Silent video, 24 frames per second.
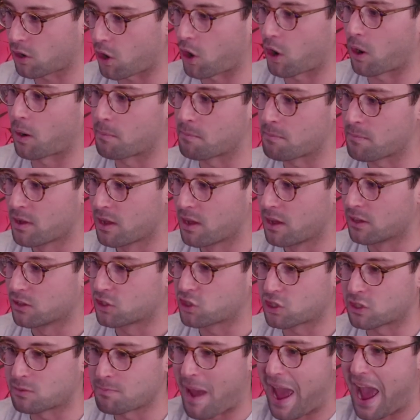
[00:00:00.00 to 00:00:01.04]
term
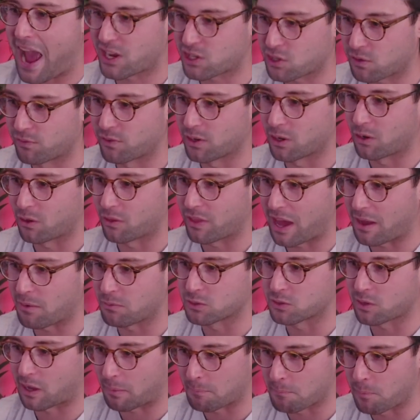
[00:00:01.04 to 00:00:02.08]
Smashville that
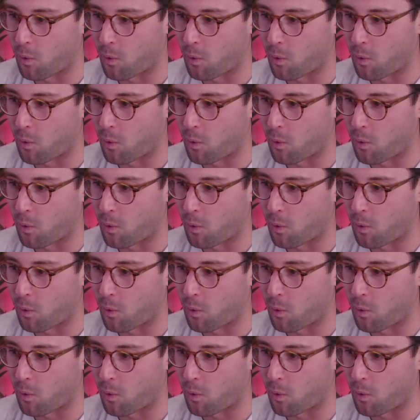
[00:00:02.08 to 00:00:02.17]
was